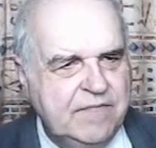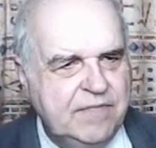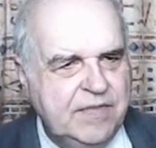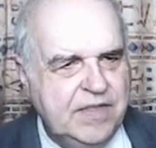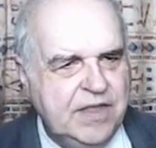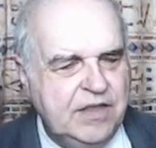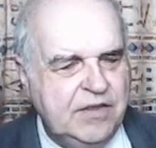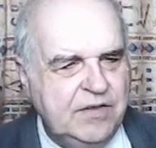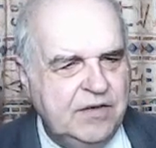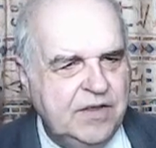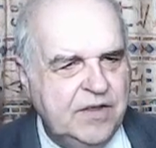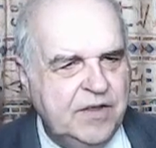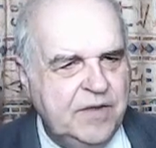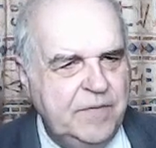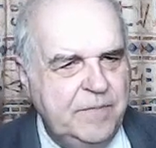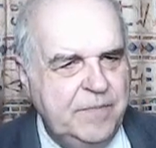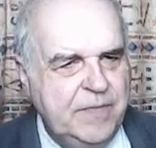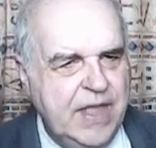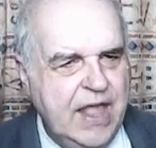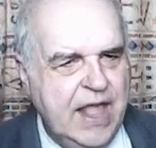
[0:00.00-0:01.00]
There you
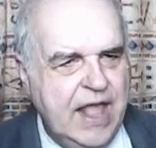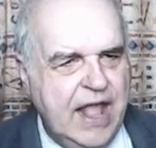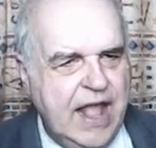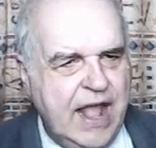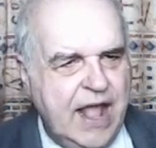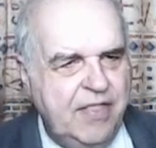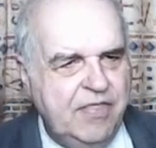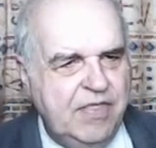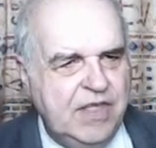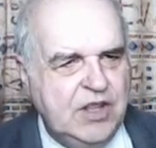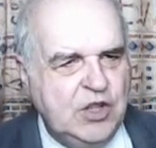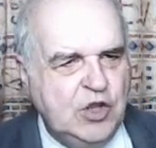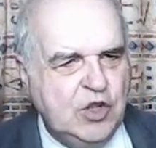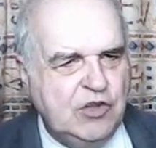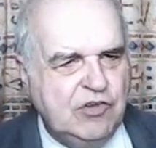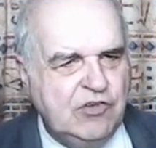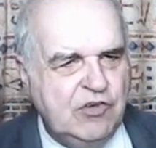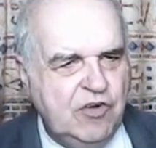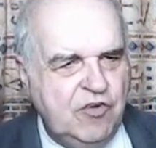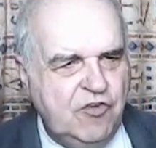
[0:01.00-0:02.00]
go. And then
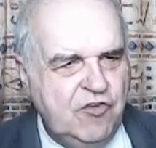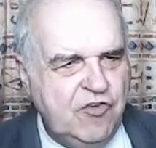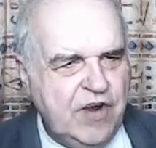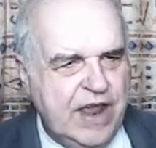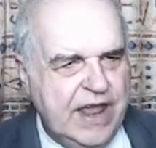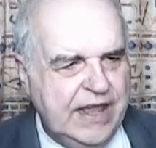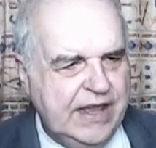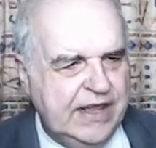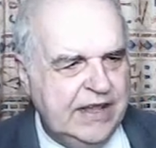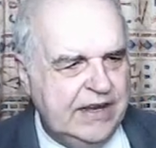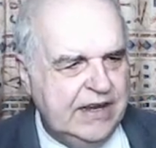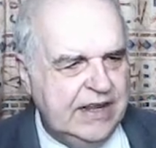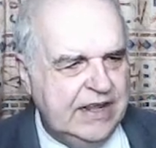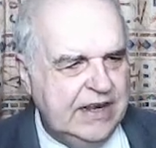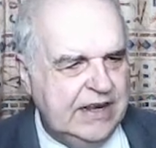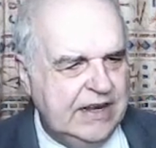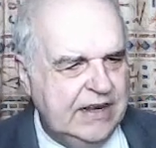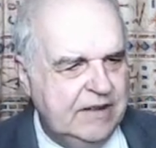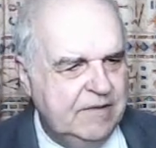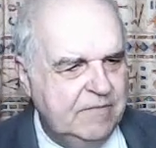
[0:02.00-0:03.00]
just drag it
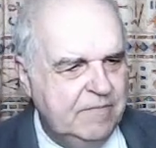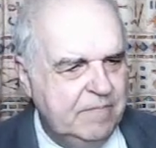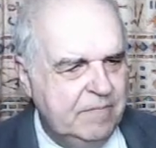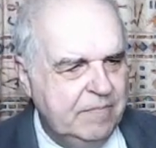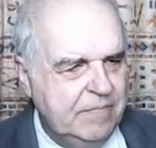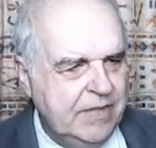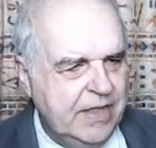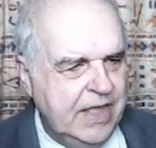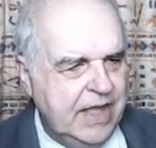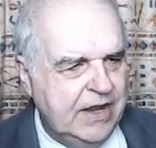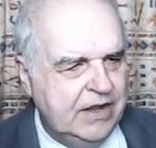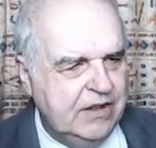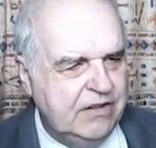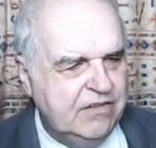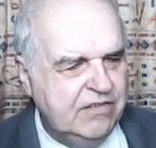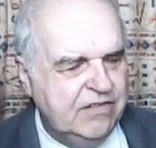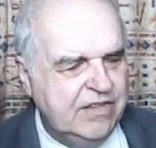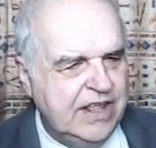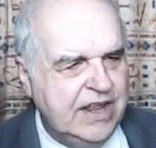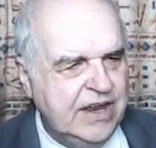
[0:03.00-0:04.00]
in. And
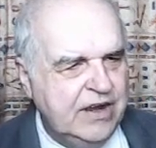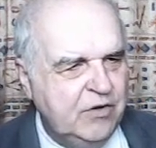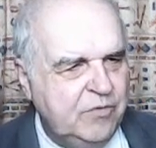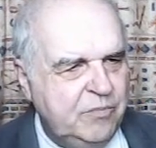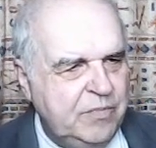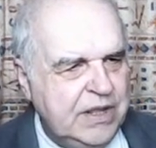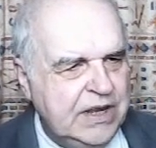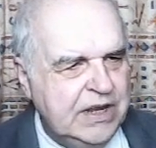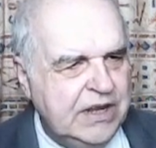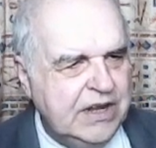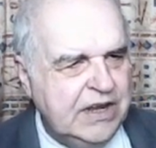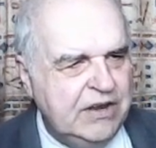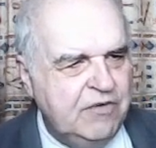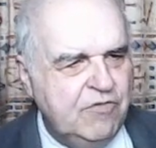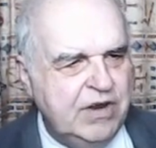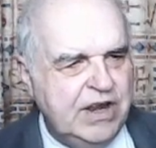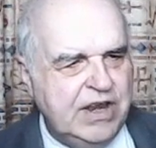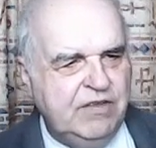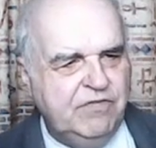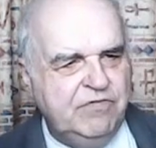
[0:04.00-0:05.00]
it's there immediately
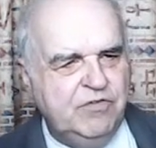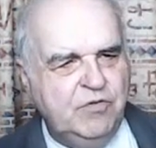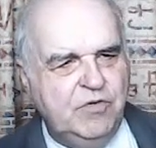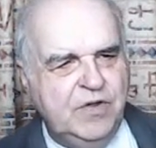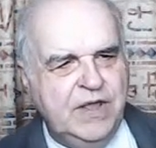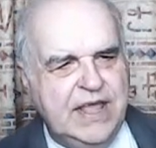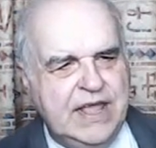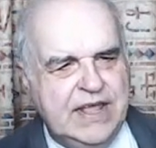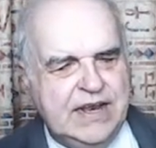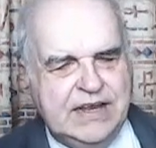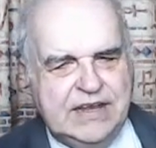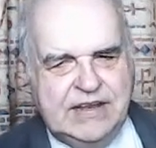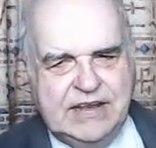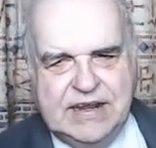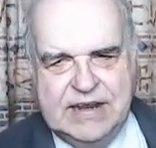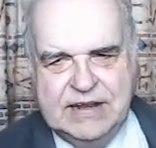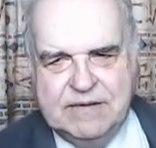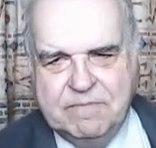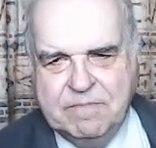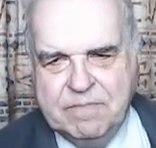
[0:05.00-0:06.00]
ready for
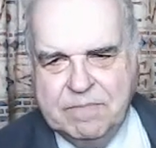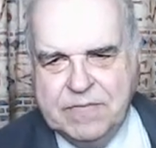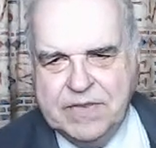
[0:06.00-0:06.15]
editing.